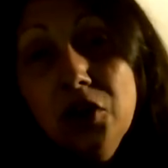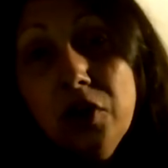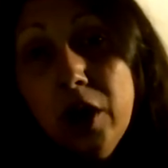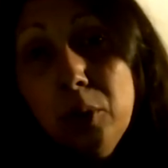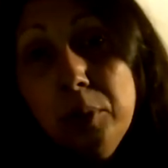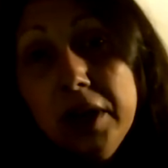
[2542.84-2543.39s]

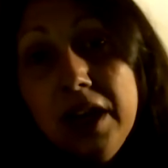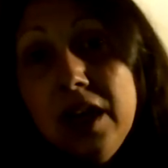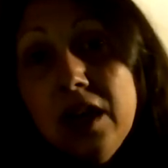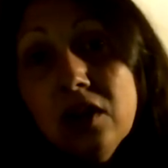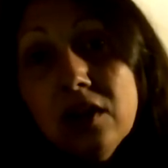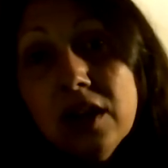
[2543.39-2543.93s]
help it
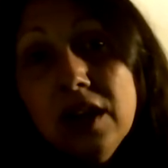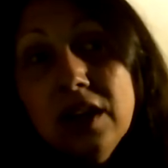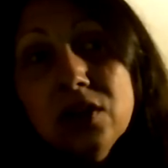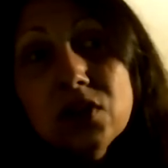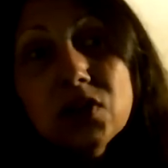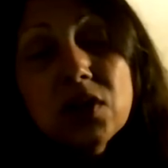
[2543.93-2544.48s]
heal.
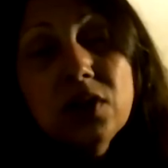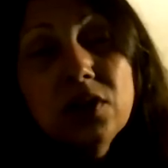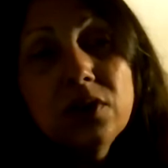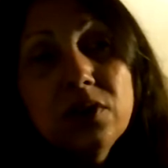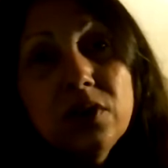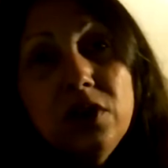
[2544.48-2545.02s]

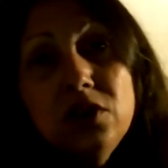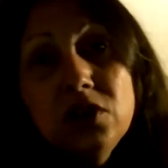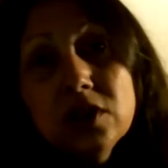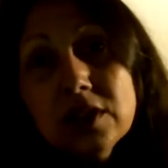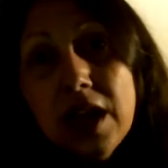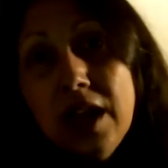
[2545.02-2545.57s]
So you
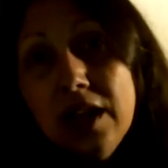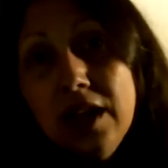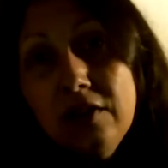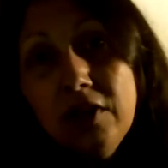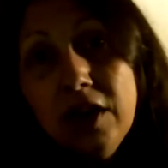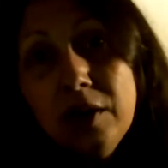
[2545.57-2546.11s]
just can't
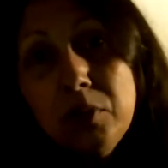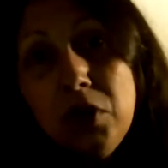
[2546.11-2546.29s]
give up.